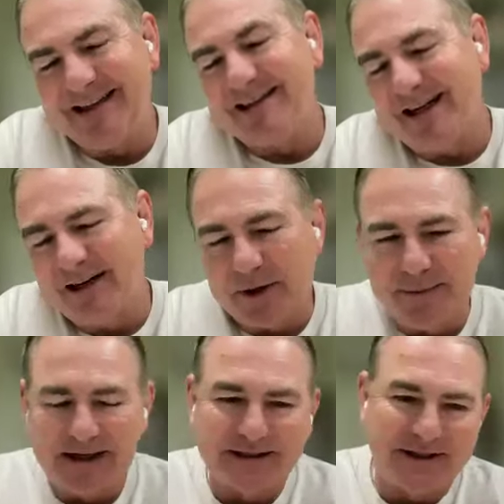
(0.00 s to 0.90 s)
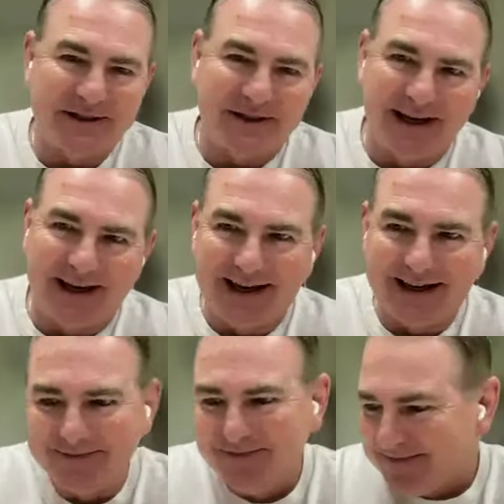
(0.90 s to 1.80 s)
I need DT to be my assistant
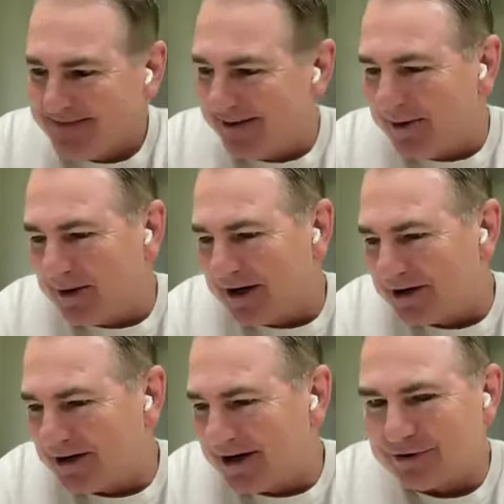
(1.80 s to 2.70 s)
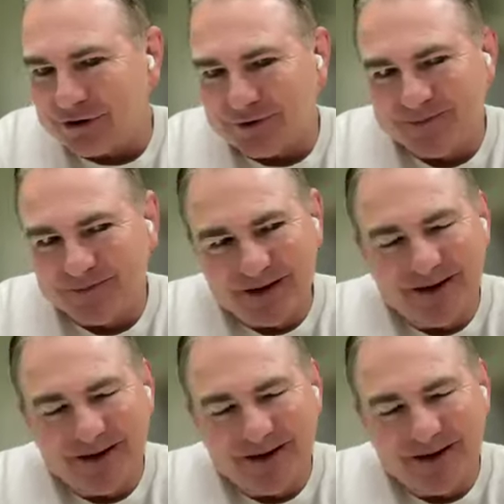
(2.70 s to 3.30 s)
again. He made me a good coach.